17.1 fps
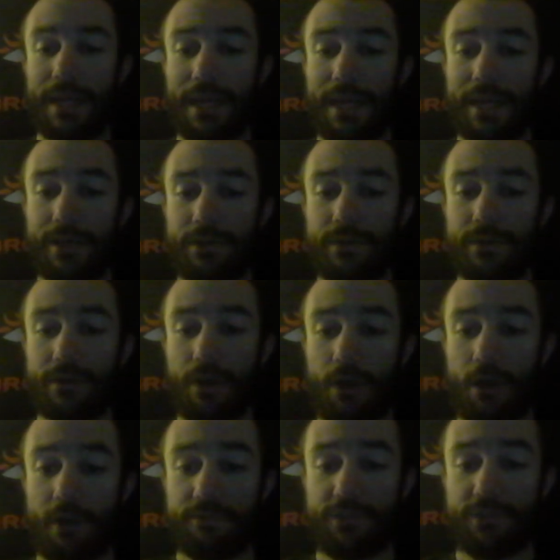and
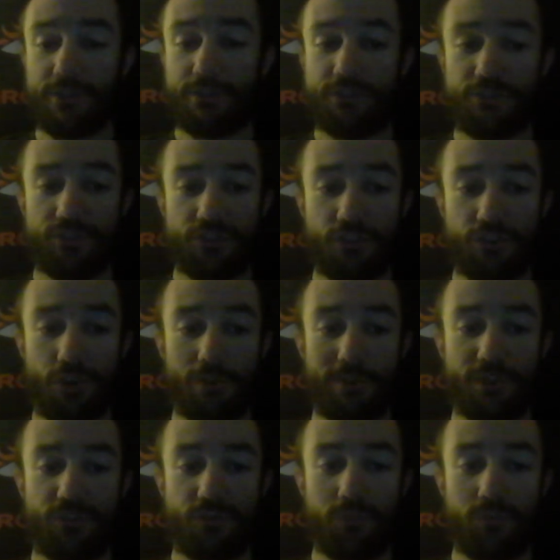often
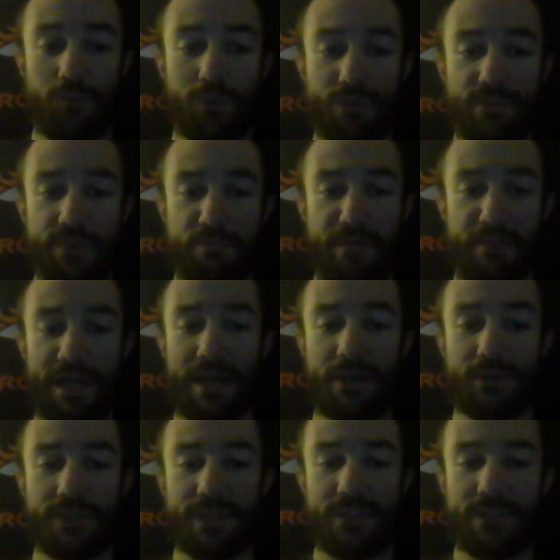skirmish with the
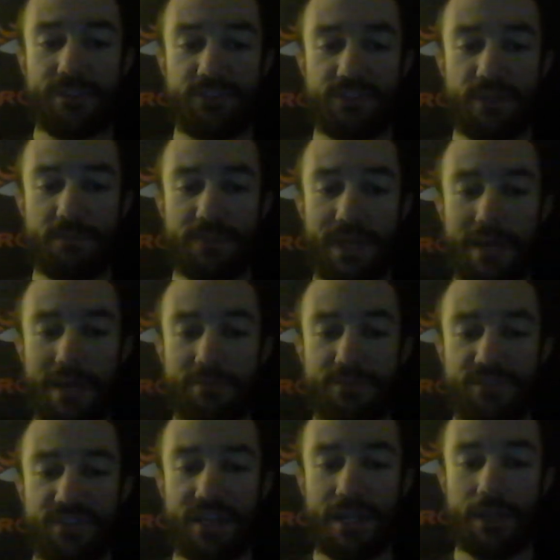paladins,
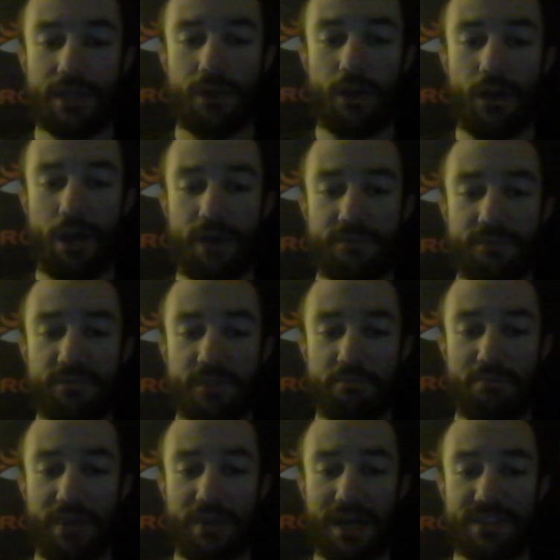sometimes setting off the
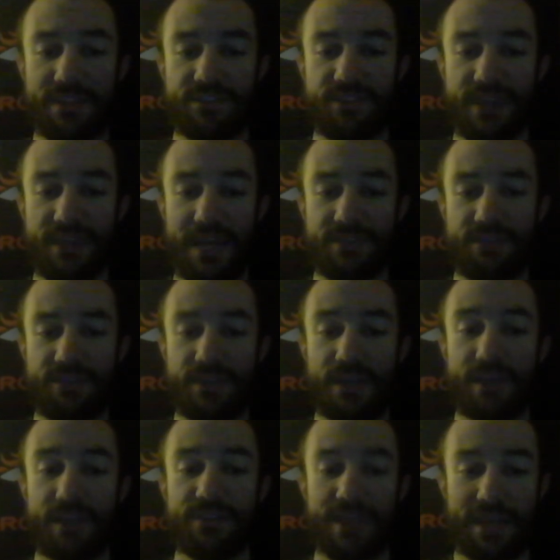mines as
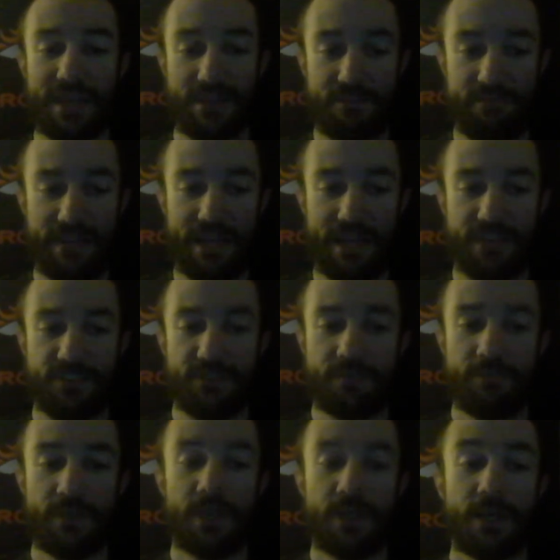they advance.